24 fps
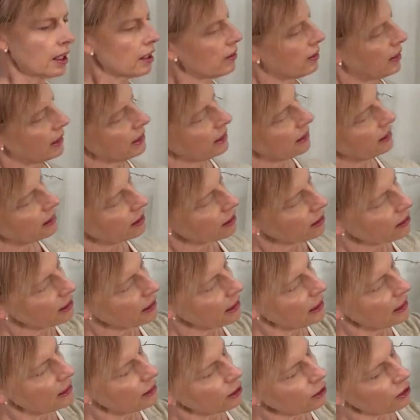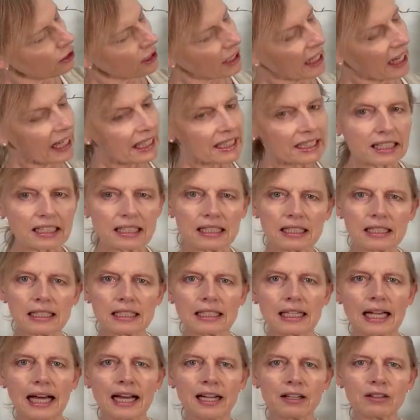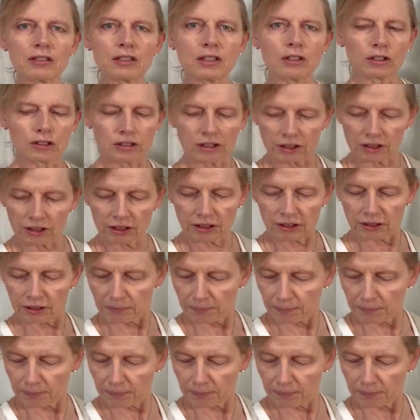Right. So that now looks